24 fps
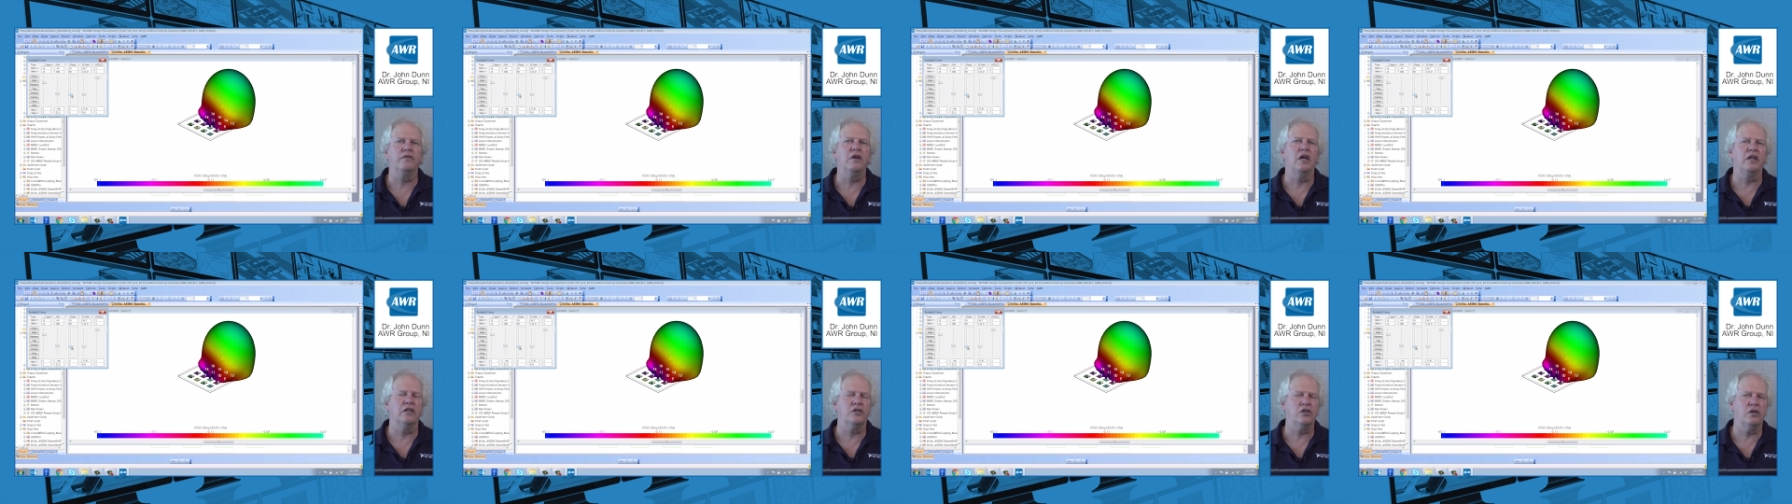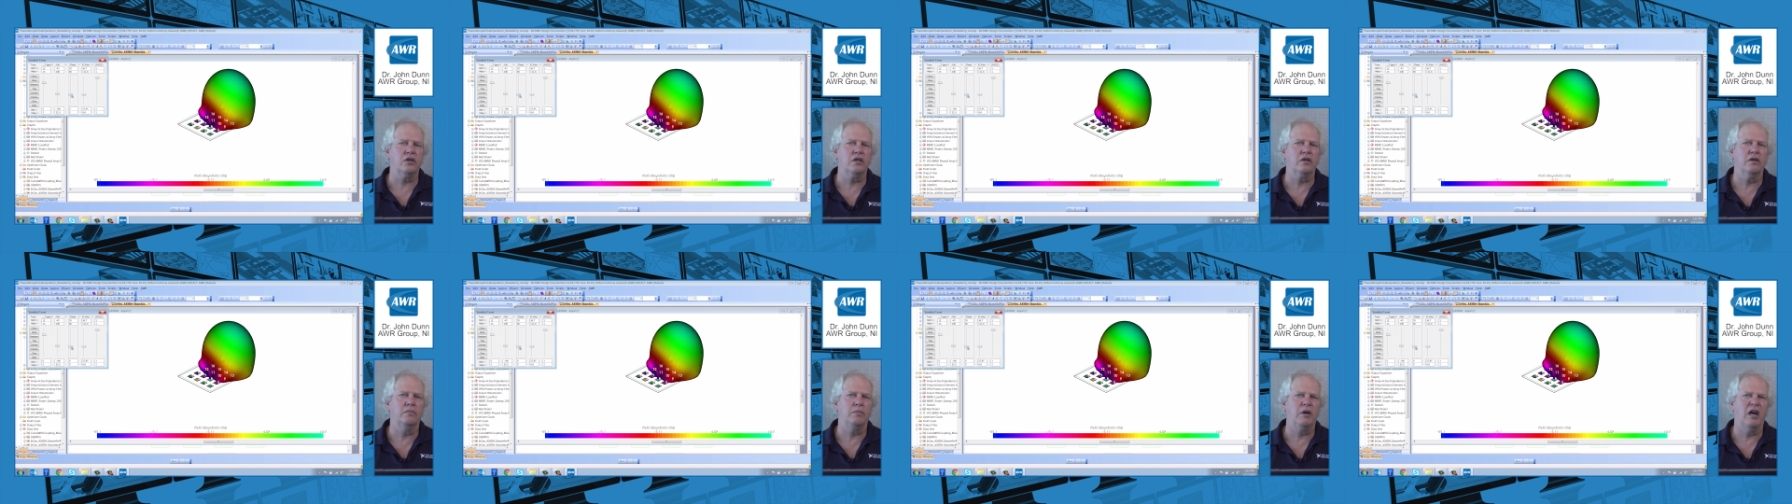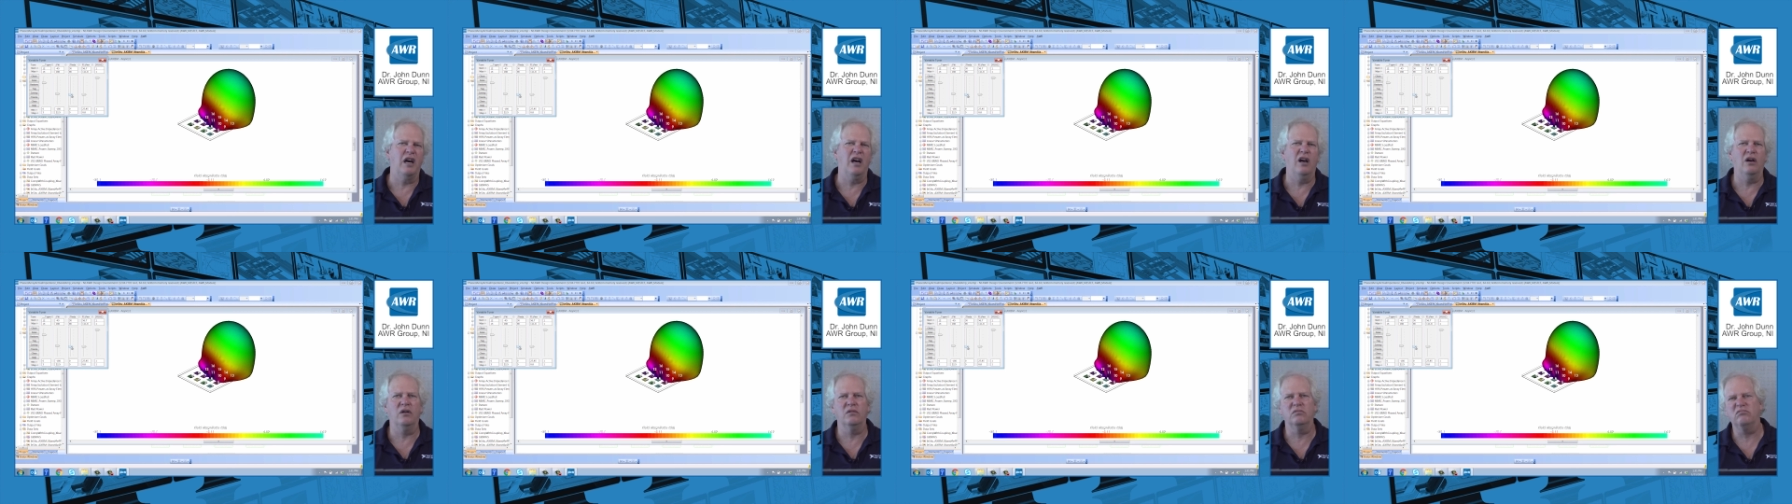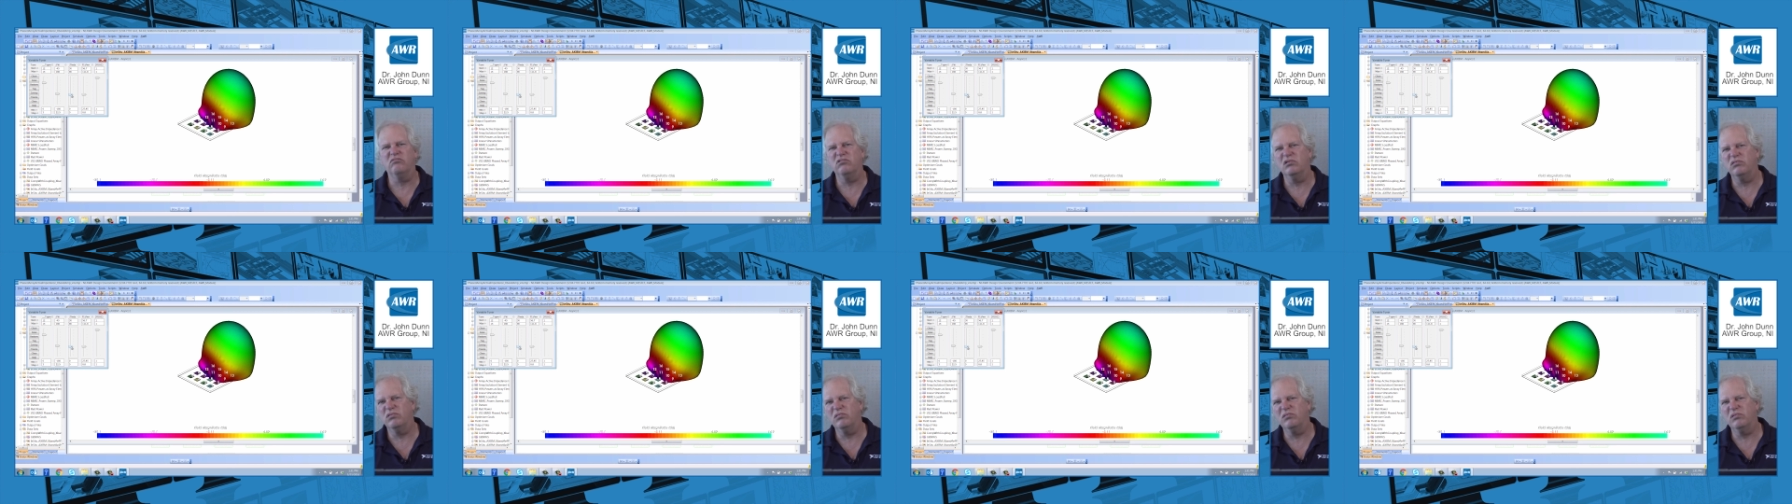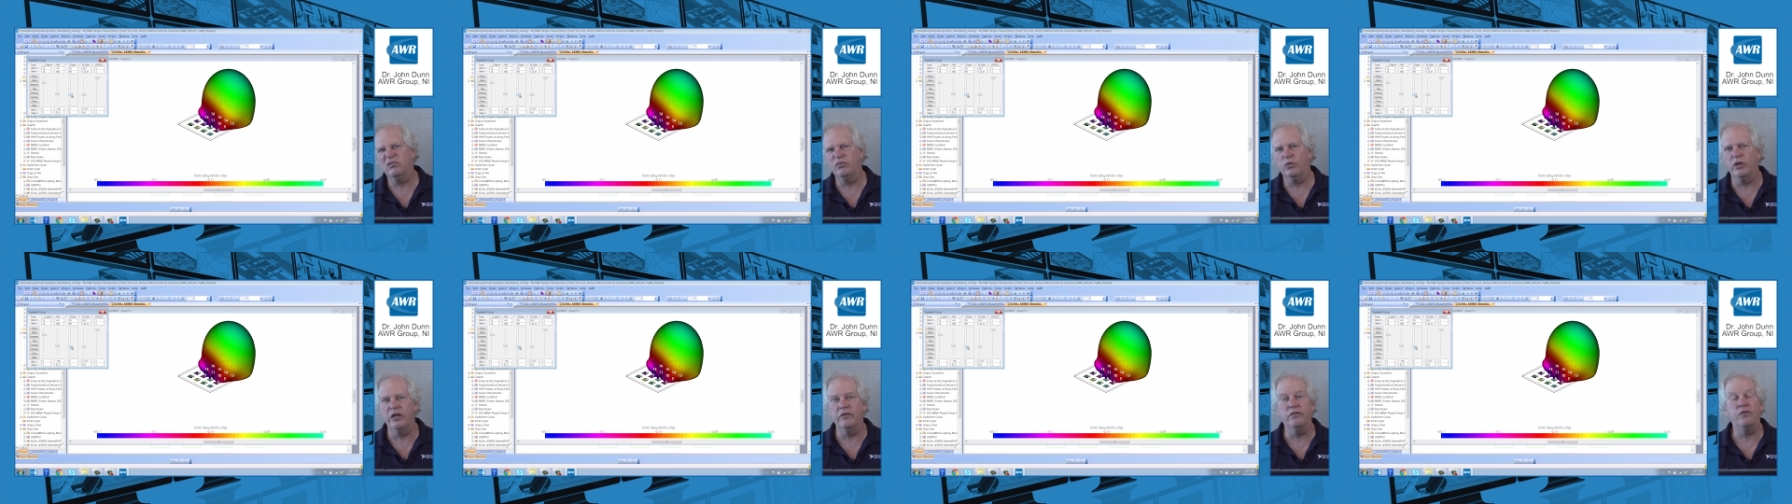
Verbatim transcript: it took about three,